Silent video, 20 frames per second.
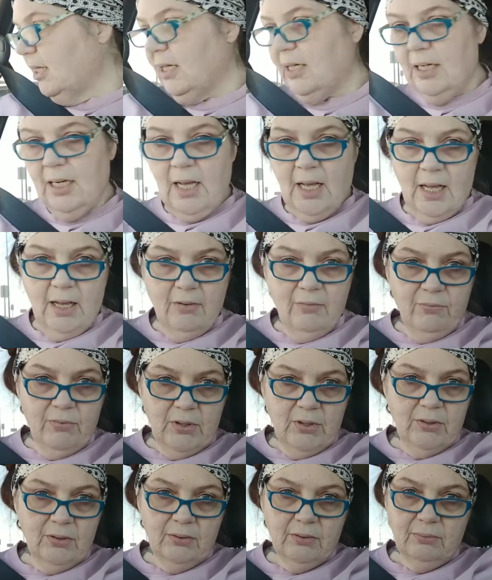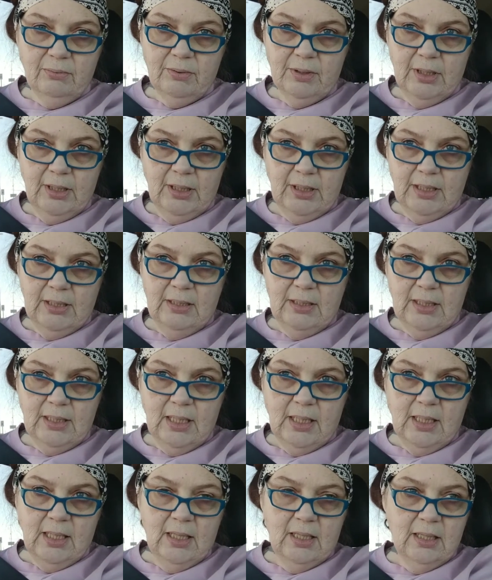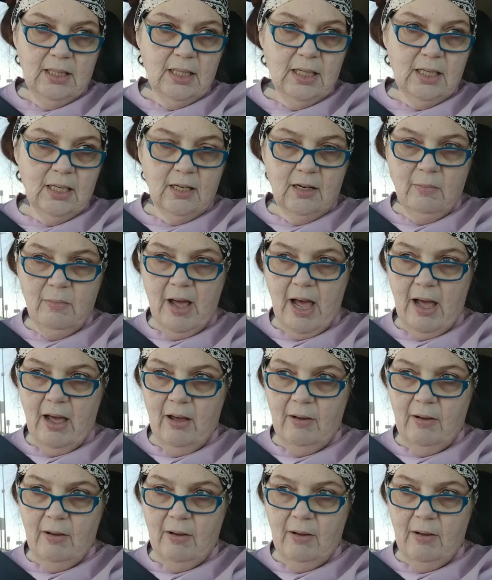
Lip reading: And I feel really dingy thinking about